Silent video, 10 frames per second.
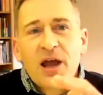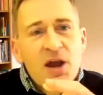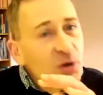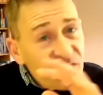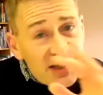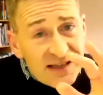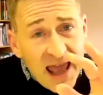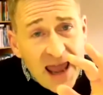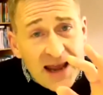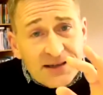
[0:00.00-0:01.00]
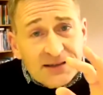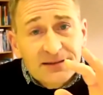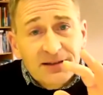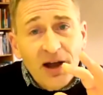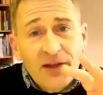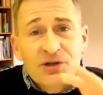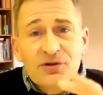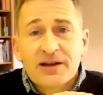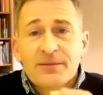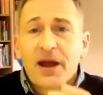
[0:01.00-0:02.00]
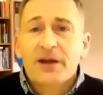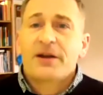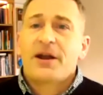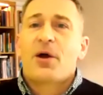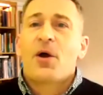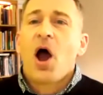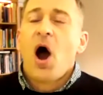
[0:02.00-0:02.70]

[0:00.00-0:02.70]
not just the head like the dream. No.